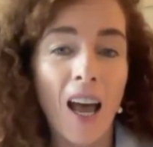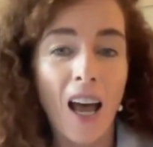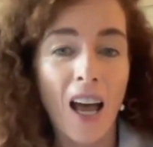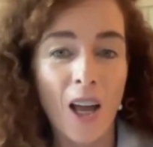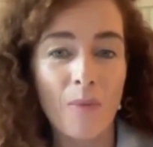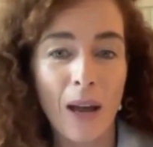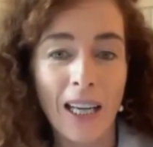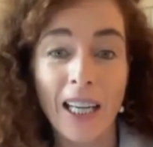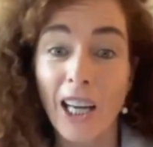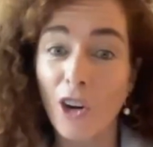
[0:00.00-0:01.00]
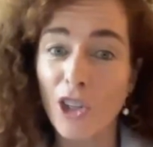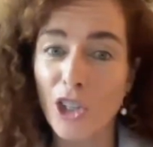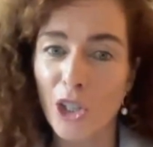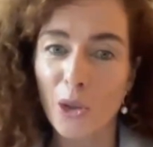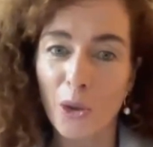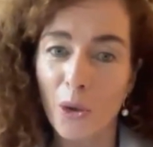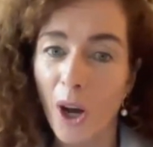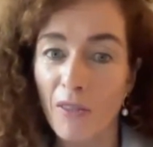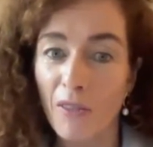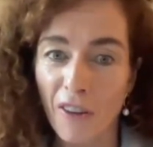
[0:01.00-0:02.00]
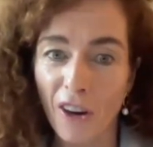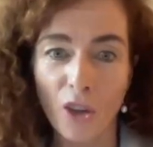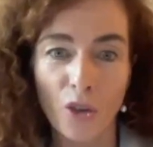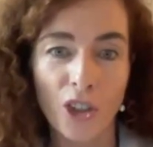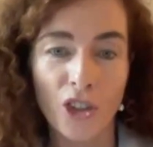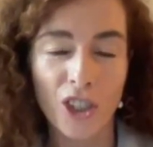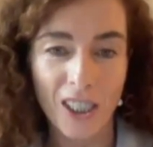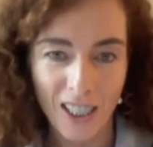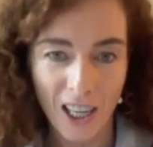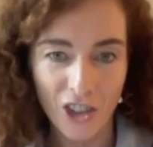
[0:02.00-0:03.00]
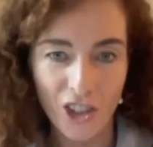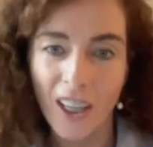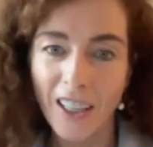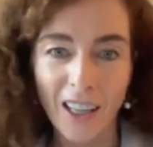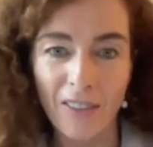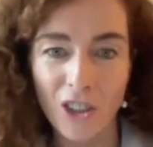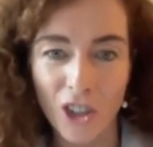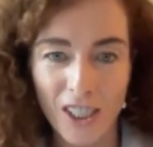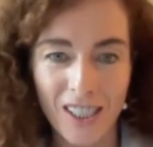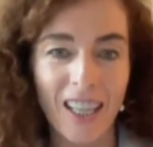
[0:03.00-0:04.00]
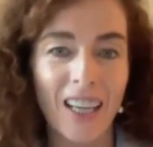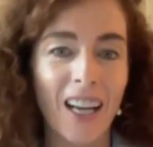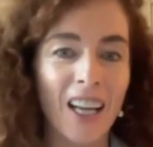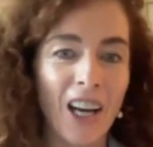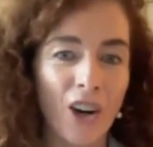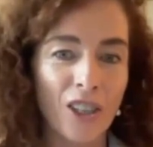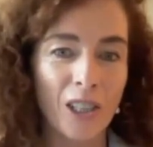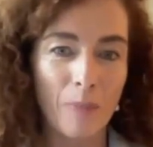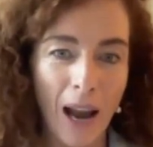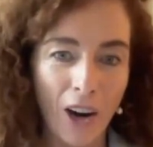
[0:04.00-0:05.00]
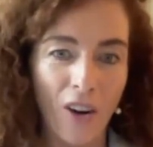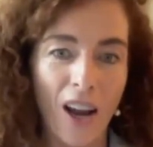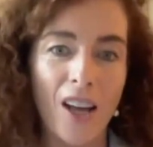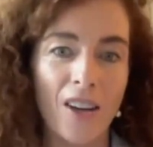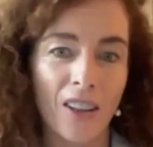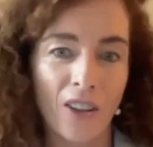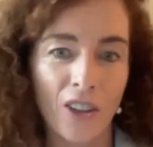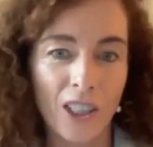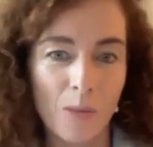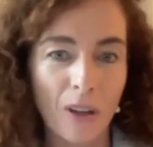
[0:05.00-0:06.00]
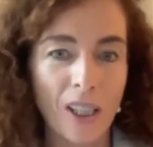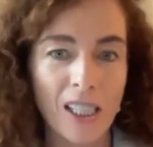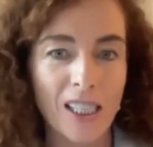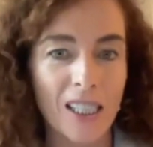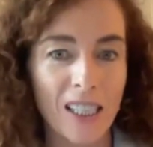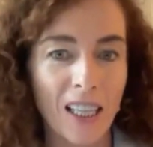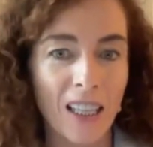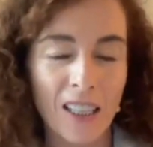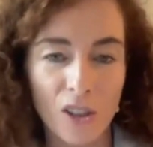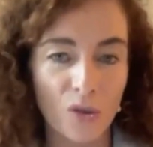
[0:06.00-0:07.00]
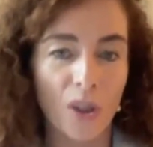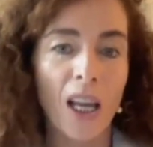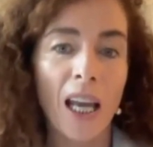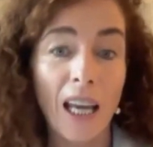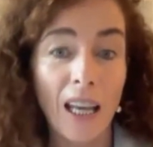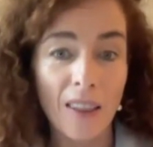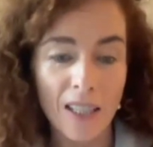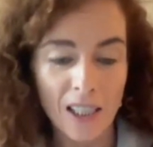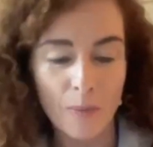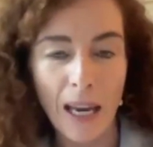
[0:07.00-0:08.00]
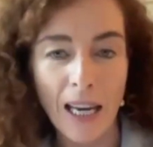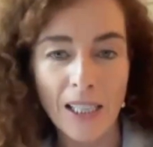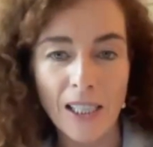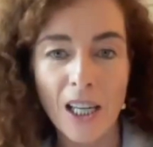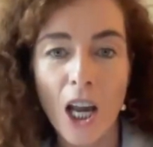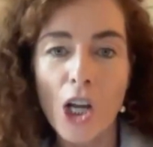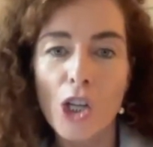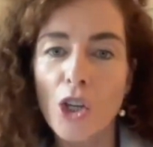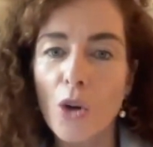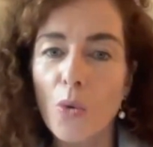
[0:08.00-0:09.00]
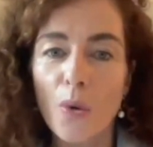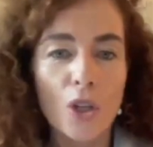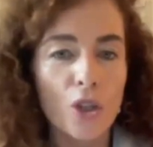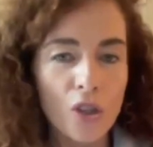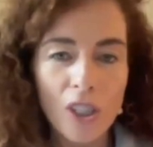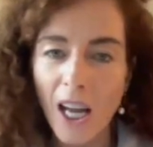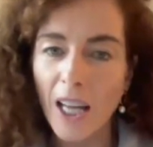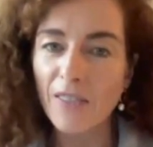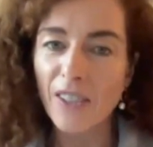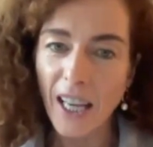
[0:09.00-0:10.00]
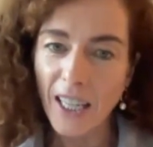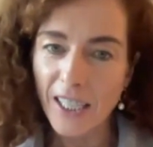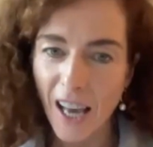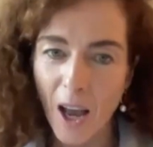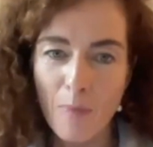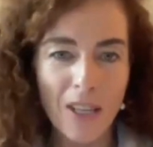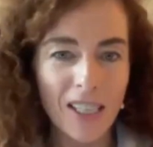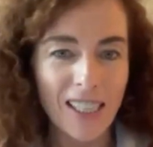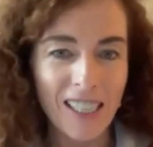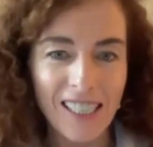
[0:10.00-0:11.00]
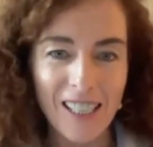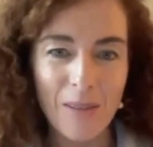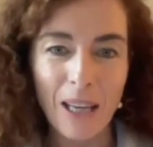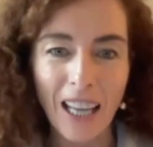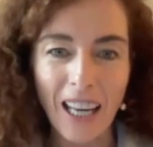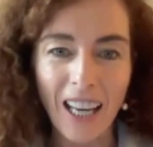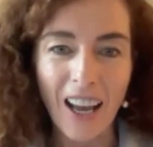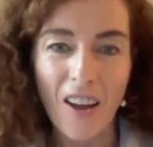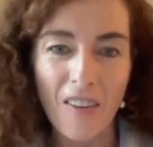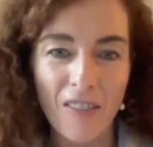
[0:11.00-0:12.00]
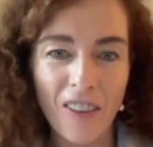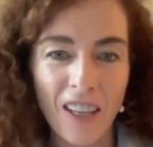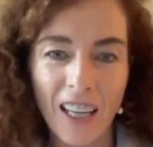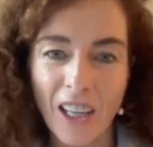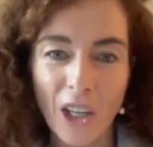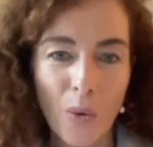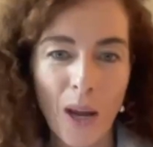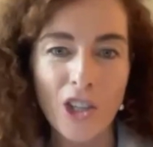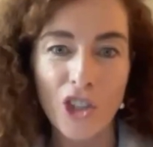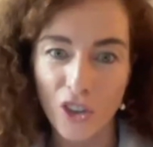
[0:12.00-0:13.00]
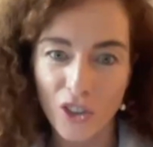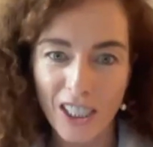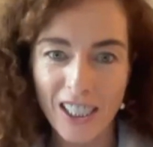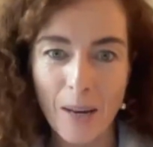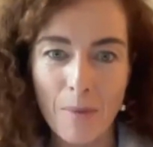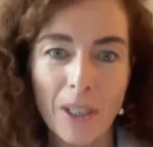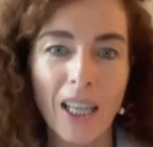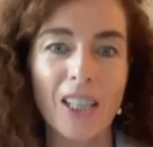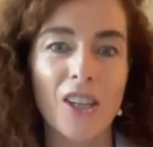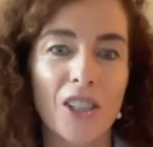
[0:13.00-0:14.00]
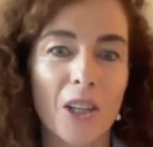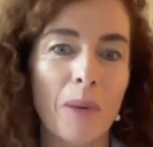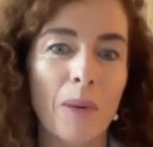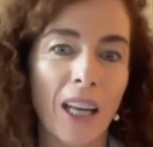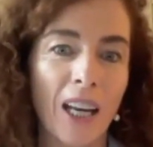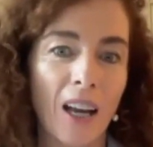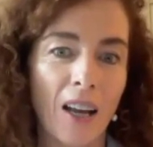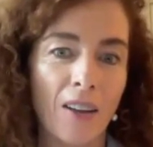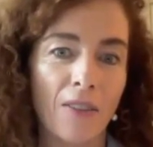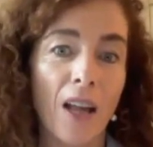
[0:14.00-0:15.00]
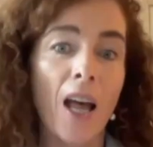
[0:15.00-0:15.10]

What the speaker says: I can guarantee you a very rich discussion given Justin and Erin's background and their experiences in this space. So Susan kind of set us up. This is the beginning of the UN General Assembly. It's also the beginning of